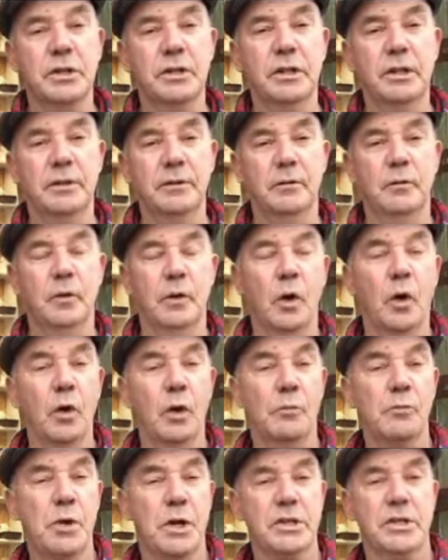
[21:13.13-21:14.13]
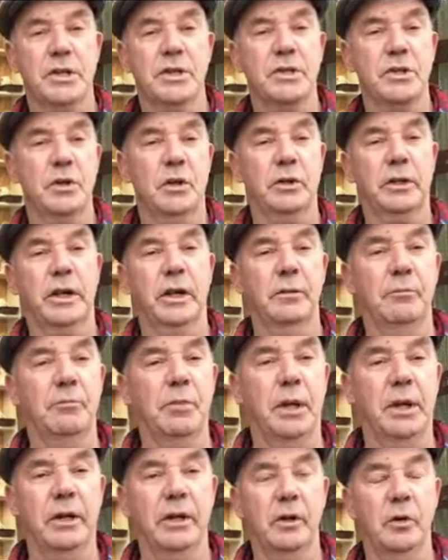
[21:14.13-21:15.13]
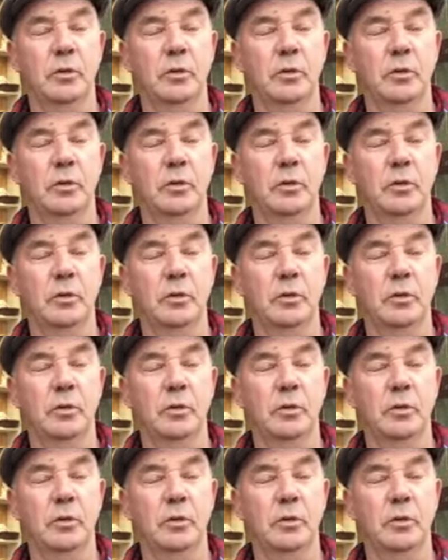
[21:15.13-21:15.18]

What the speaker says: and when all the brassicas start getting planted